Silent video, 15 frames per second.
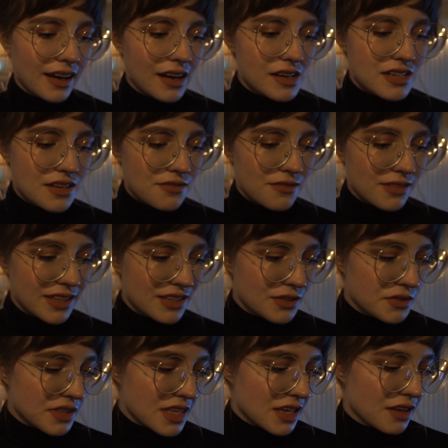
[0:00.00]
I definitely
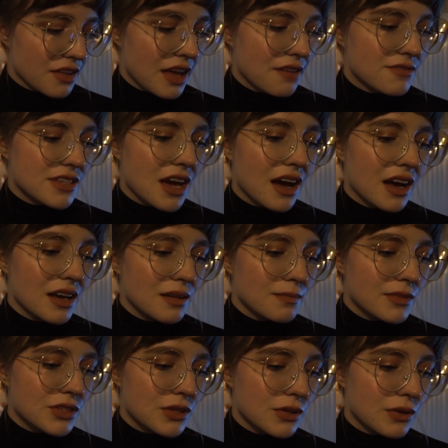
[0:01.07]
don't think I'll have time
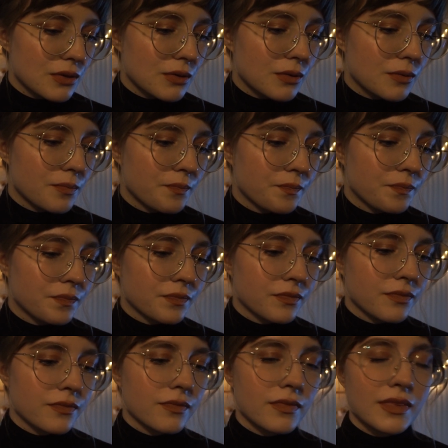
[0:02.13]
to
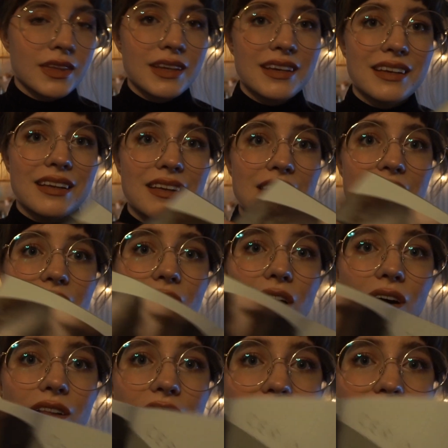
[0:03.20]
knit all